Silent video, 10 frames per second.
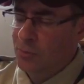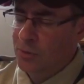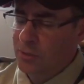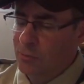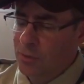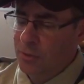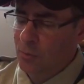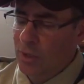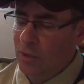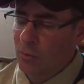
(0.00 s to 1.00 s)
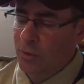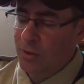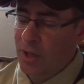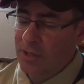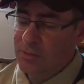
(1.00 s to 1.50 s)
really well
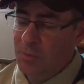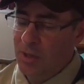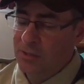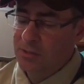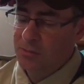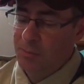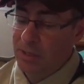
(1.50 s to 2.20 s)
with hot spots,